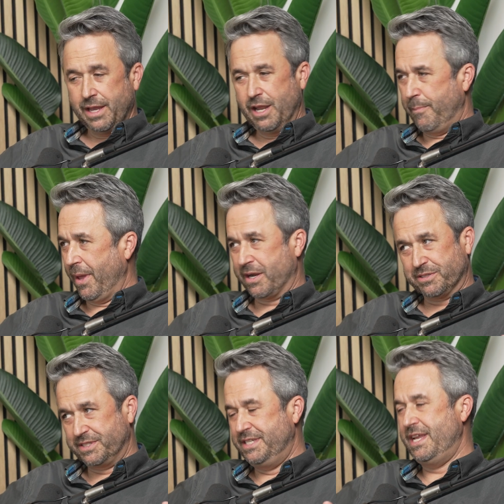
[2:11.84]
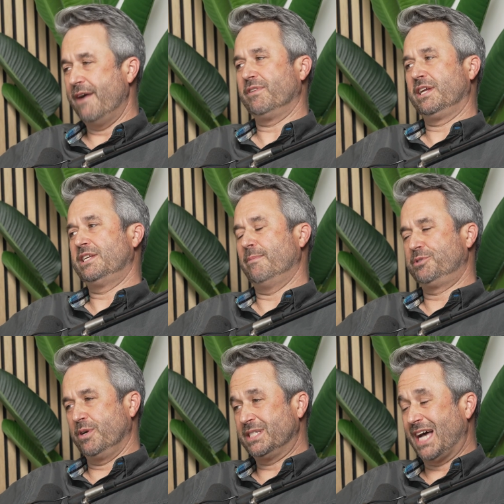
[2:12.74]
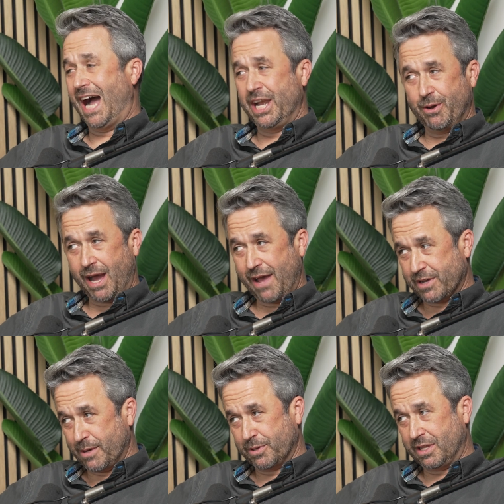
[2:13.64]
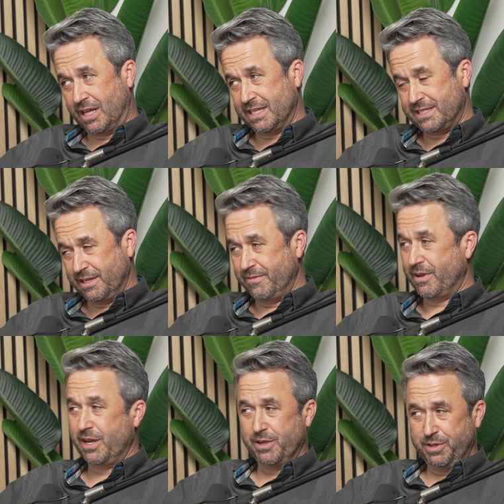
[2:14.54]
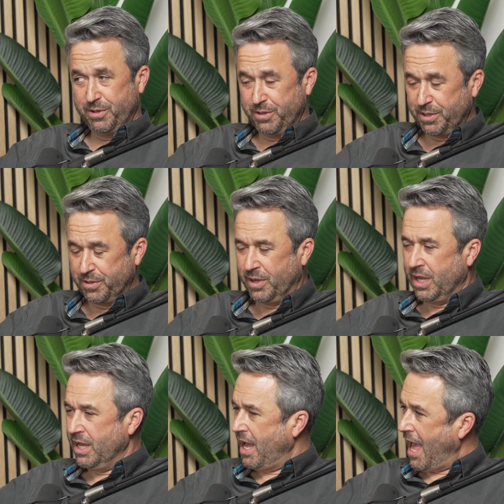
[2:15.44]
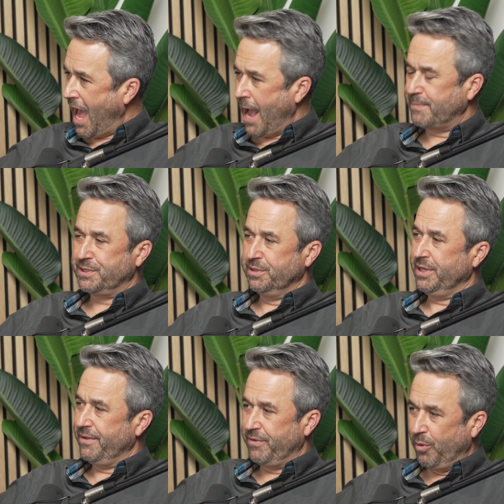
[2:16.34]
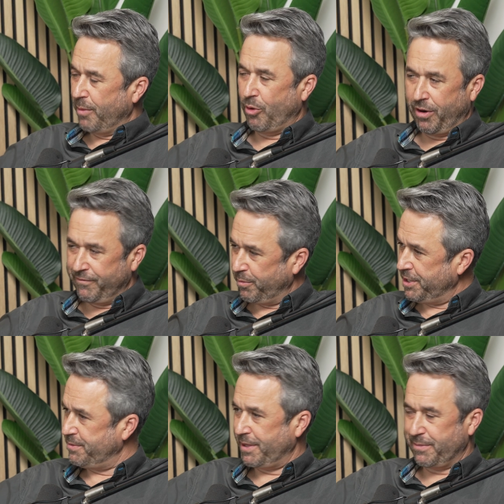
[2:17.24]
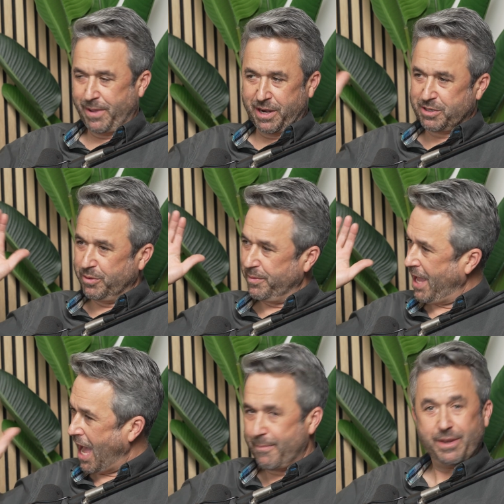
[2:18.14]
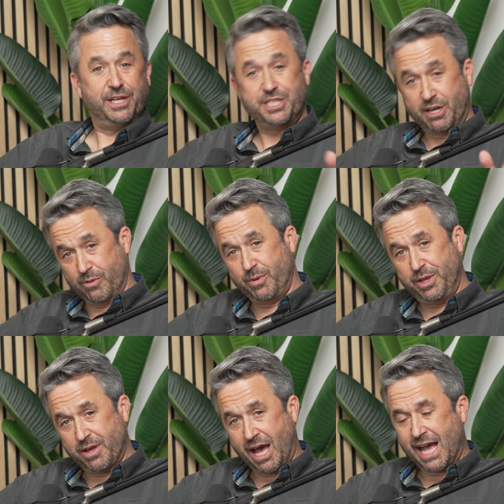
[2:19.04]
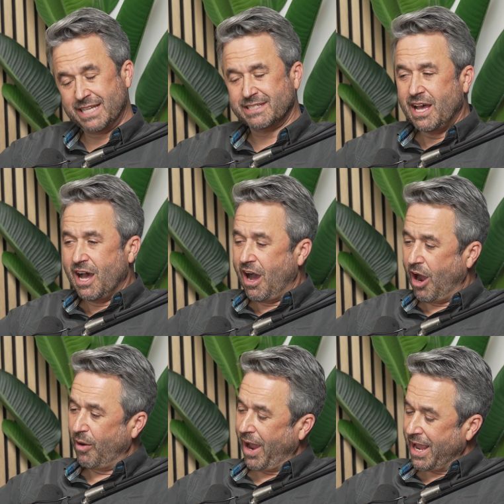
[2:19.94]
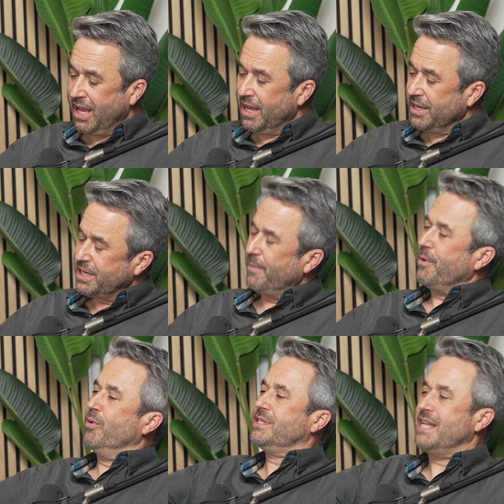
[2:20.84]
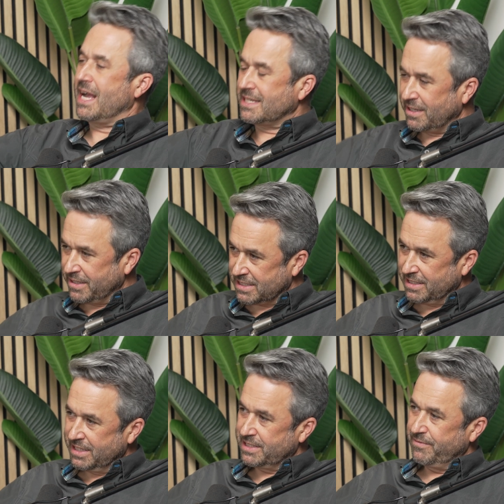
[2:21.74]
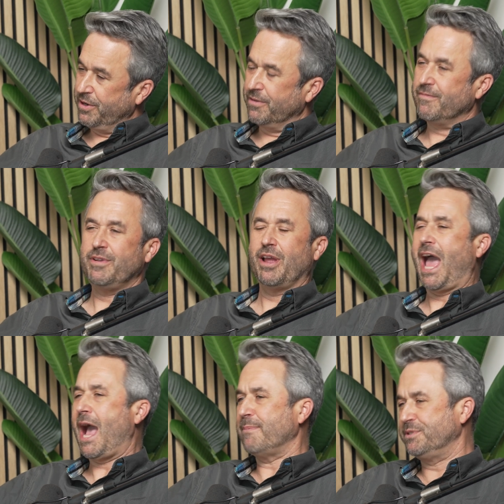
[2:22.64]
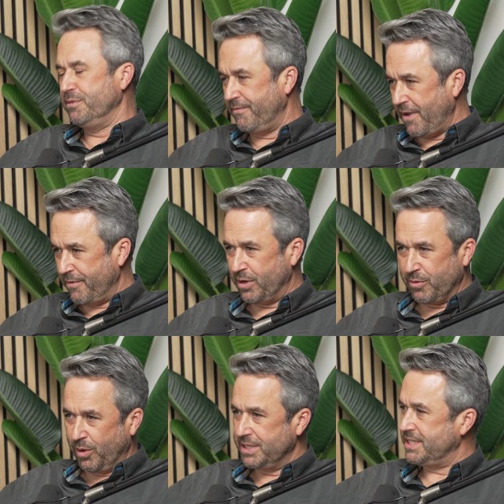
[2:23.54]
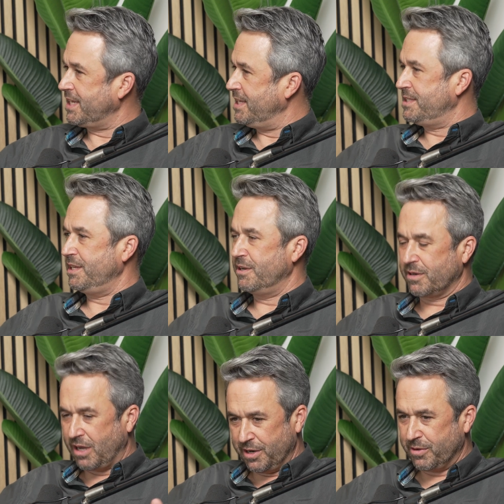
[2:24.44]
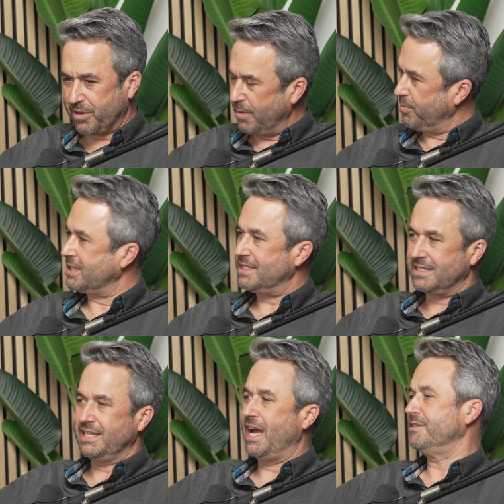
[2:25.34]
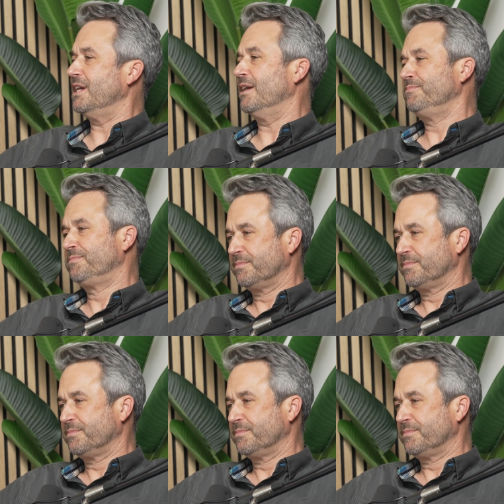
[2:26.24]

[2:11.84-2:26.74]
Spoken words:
Now, Pinnacle's definitely a top choice. I know I have a couple clients that live there. I know you do. Absolutely. If you want more information about the Pinnacle, we'll be happy to share it with you guys. All right. Tell me what's next on this list of your absolute favorite ones to consider condo complexes in downtown.